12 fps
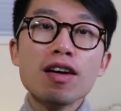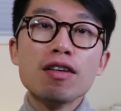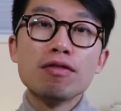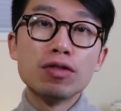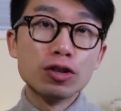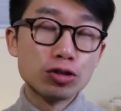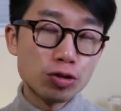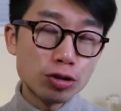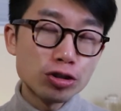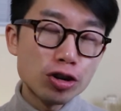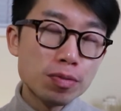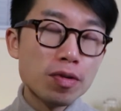for the short
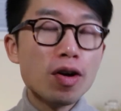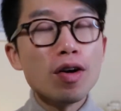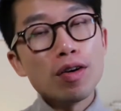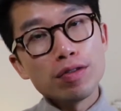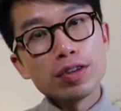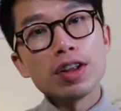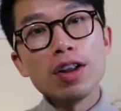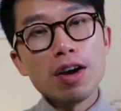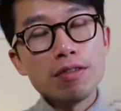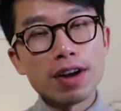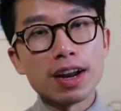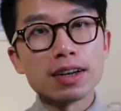term or for the long run.